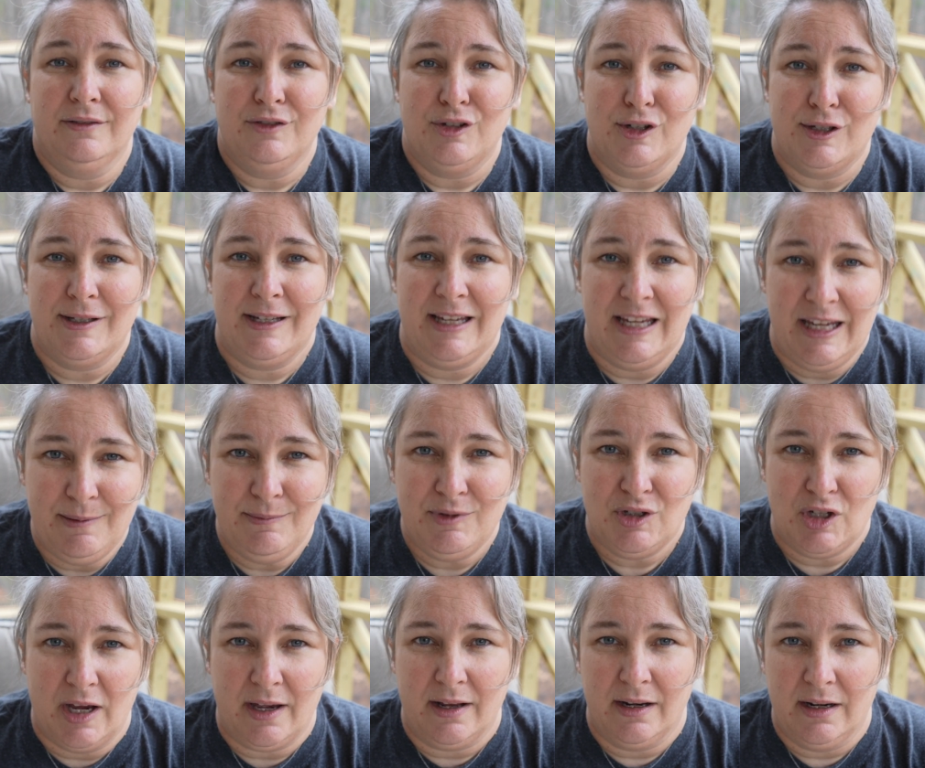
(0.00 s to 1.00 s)
Just keep
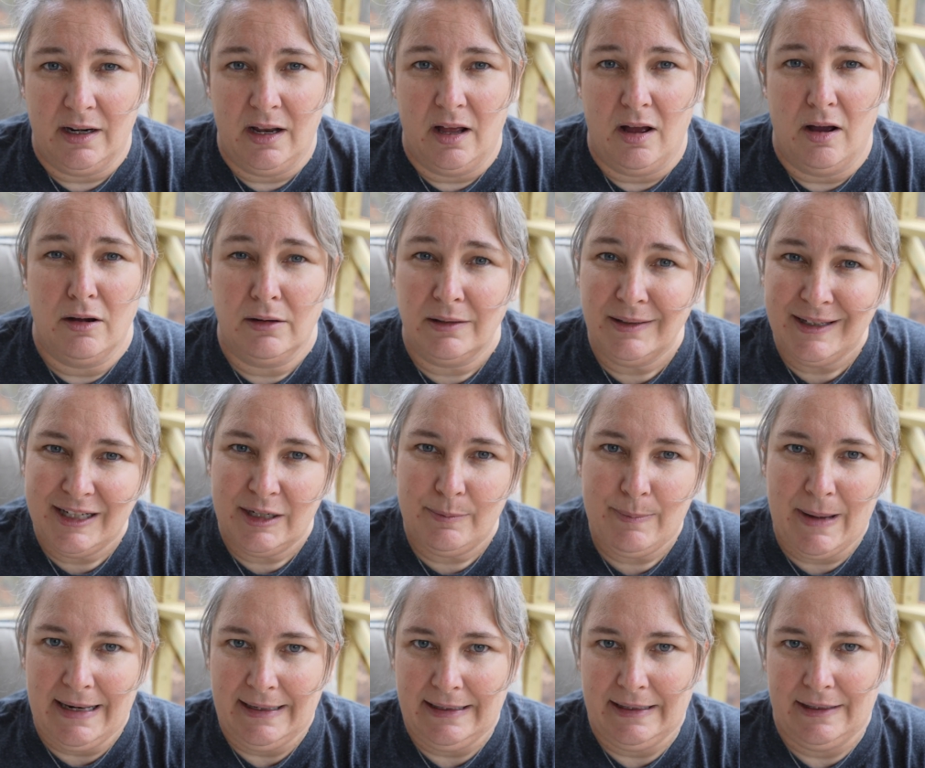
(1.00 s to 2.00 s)
chugging along little
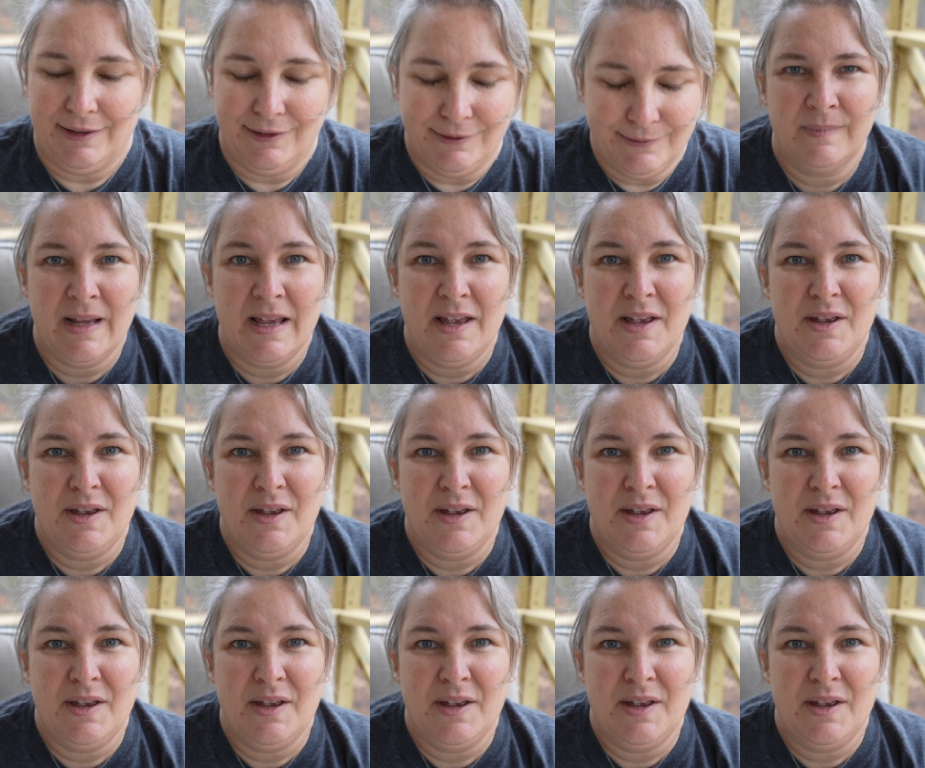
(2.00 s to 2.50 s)
by little.